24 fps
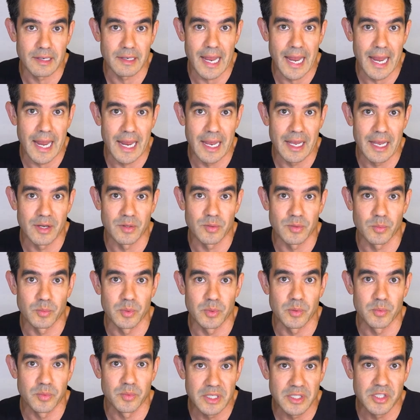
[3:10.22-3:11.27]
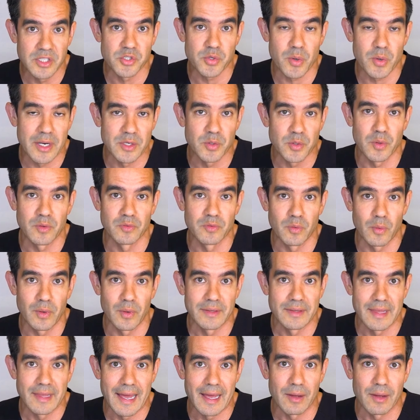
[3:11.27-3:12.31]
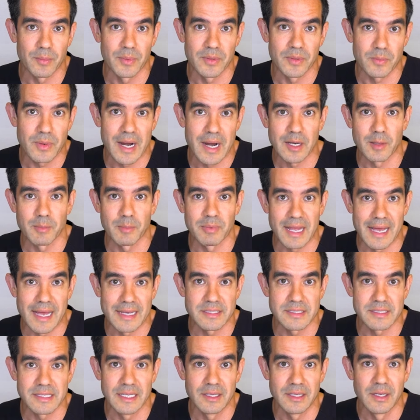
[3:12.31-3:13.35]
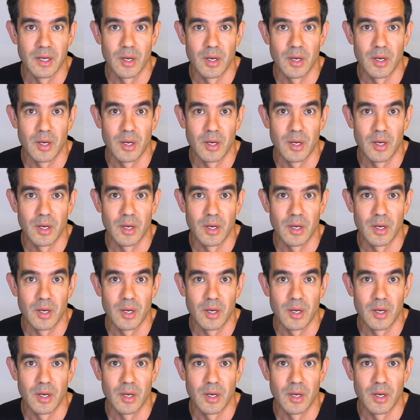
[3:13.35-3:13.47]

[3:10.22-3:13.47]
and we're really trying to avoid that with rhinoplasty,